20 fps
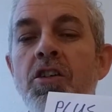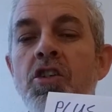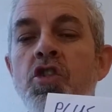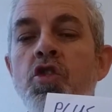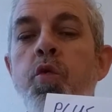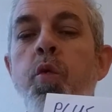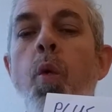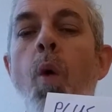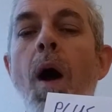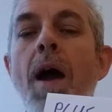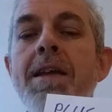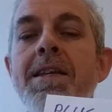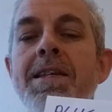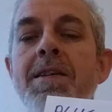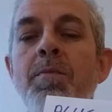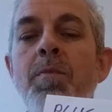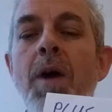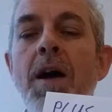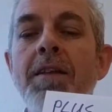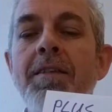twice
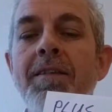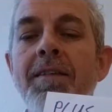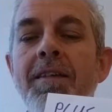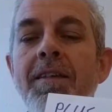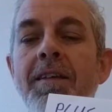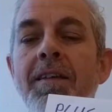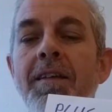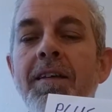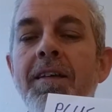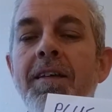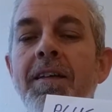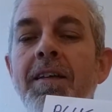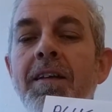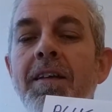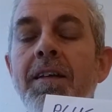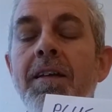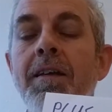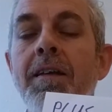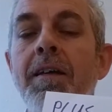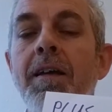a month,
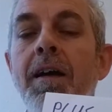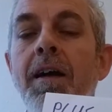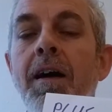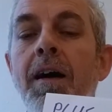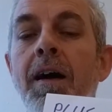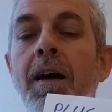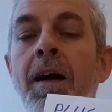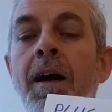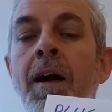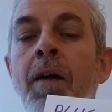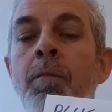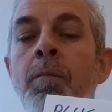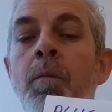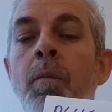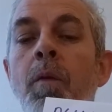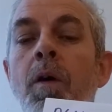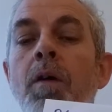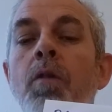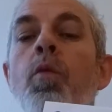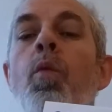
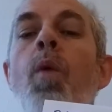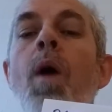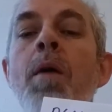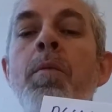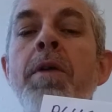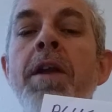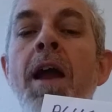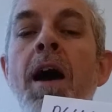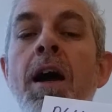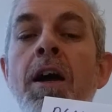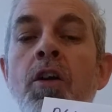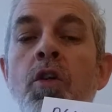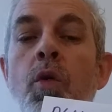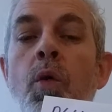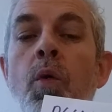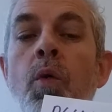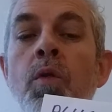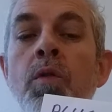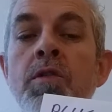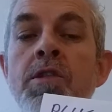webinar
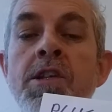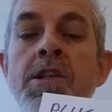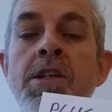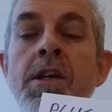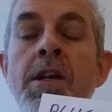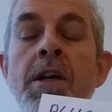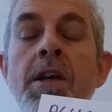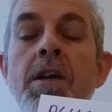calls,